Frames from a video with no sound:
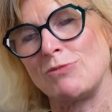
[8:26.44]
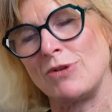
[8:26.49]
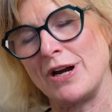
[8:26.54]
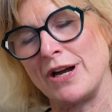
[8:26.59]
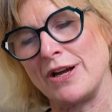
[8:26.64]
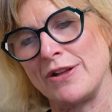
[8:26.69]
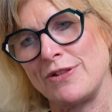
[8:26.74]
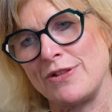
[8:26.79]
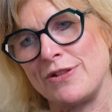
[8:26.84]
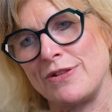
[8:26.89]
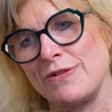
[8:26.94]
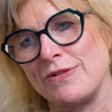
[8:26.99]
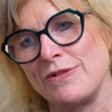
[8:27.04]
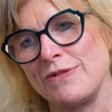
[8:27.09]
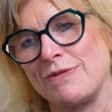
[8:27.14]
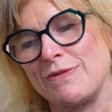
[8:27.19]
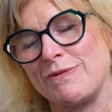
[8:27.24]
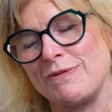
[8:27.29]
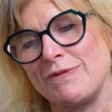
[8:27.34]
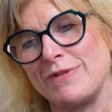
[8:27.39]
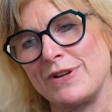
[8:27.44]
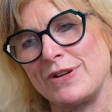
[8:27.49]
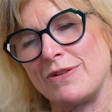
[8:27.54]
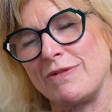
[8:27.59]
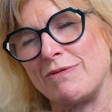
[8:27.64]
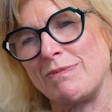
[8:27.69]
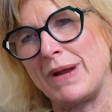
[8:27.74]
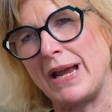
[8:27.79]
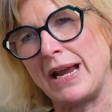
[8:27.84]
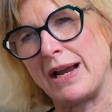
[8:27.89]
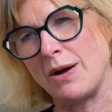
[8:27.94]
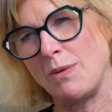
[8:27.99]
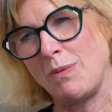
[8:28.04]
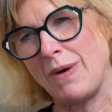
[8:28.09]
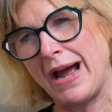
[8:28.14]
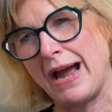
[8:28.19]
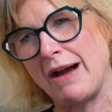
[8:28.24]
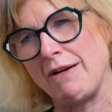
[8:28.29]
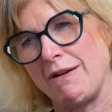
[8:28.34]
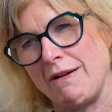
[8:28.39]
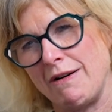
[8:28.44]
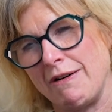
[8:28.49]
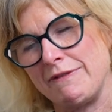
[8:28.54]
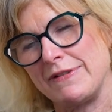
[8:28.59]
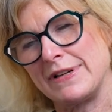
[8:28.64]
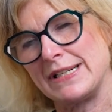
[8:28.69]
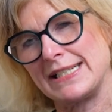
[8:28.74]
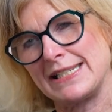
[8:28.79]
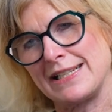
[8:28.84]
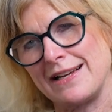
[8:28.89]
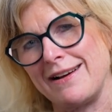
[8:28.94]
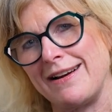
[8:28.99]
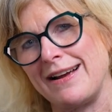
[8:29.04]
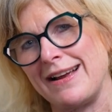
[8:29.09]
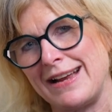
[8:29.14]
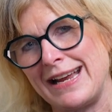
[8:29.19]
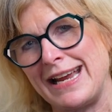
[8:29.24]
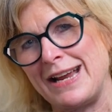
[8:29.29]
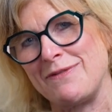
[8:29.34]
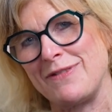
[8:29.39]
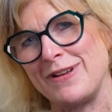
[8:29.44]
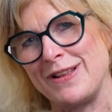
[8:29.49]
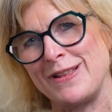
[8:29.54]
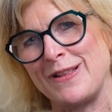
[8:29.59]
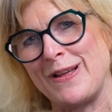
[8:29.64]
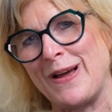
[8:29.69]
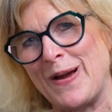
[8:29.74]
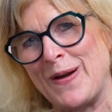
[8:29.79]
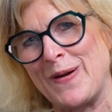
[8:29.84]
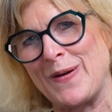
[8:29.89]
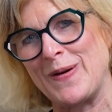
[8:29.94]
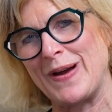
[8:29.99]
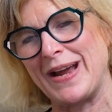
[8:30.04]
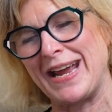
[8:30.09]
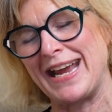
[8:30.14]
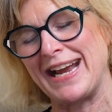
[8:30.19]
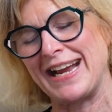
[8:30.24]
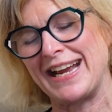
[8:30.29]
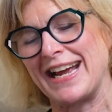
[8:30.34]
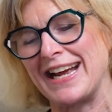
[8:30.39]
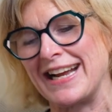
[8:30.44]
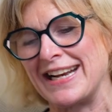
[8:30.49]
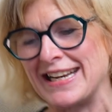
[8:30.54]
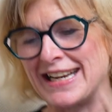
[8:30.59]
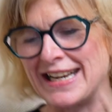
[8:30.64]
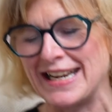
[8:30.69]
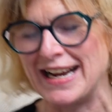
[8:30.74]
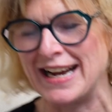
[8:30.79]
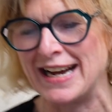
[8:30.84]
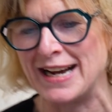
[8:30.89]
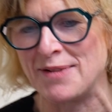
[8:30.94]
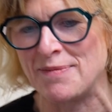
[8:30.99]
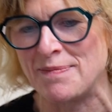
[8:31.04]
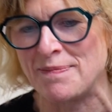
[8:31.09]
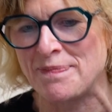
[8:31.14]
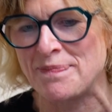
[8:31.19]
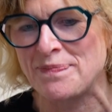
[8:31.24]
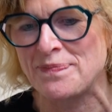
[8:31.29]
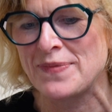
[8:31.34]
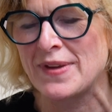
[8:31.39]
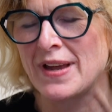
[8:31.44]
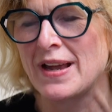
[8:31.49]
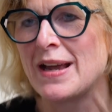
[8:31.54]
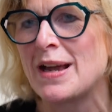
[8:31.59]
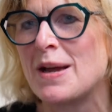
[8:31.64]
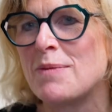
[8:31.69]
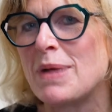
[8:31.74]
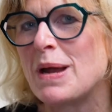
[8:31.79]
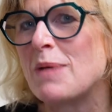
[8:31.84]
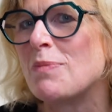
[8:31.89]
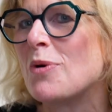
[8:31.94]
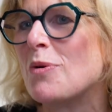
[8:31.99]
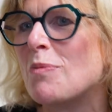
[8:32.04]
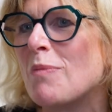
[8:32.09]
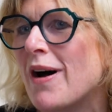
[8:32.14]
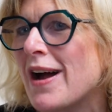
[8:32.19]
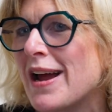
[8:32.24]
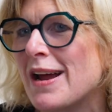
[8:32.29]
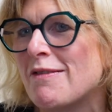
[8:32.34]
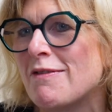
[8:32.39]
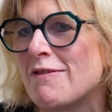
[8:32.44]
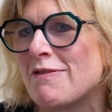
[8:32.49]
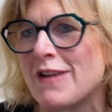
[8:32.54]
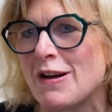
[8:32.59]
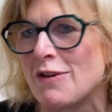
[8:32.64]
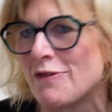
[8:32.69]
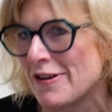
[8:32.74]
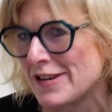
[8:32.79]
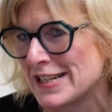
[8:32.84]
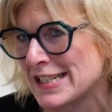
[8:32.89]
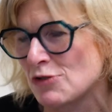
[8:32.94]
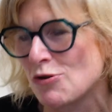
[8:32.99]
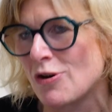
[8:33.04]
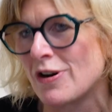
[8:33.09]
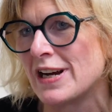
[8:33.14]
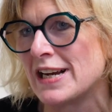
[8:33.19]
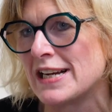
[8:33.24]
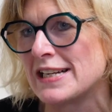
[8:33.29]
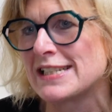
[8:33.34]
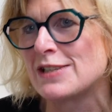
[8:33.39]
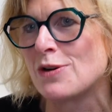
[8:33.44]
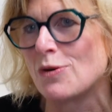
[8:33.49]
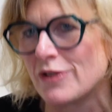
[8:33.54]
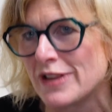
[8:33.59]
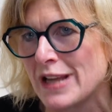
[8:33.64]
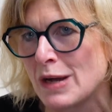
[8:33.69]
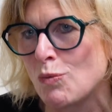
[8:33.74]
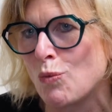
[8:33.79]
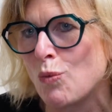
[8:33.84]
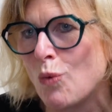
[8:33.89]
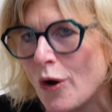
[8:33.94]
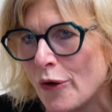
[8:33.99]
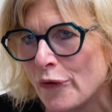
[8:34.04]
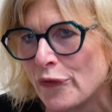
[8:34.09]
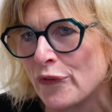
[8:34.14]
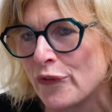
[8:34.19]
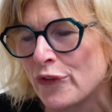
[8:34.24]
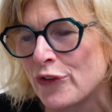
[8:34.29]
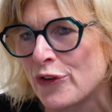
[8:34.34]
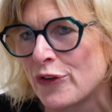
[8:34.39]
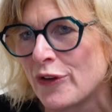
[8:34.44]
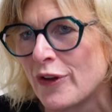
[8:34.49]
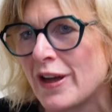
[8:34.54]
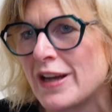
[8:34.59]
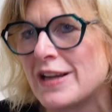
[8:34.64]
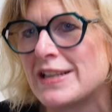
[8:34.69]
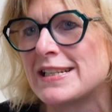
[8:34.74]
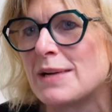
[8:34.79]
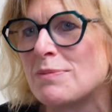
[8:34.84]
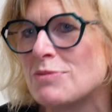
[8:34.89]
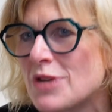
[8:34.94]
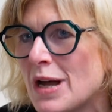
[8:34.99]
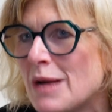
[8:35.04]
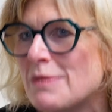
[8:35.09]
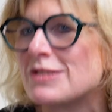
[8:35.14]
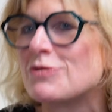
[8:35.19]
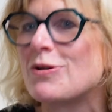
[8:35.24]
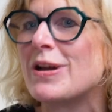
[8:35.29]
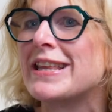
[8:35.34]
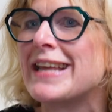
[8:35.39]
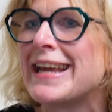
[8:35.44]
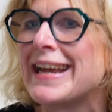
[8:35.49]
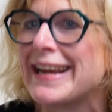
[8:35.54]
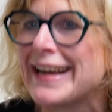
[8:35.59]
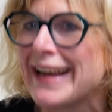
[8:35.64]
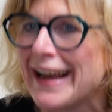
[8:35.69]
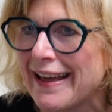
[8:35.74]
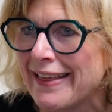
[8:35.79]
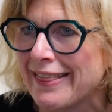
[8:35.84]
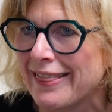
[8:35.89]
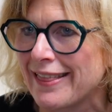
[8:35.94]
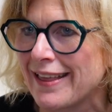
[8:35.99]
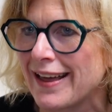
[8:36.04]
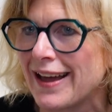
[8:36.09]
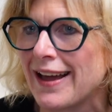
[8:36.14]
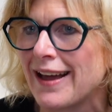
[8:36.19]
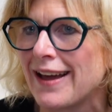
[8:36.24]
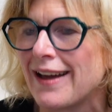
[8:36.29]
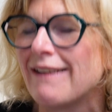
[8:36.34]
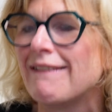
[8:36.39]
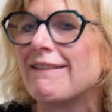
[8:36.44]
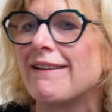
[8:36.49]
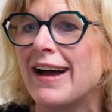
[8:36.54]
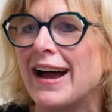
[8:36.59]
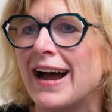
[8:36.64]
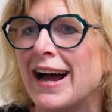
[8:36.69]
worth sort of being aware of is that even though it can, people might feel very strongly it's not what they want, sometimes when they get there,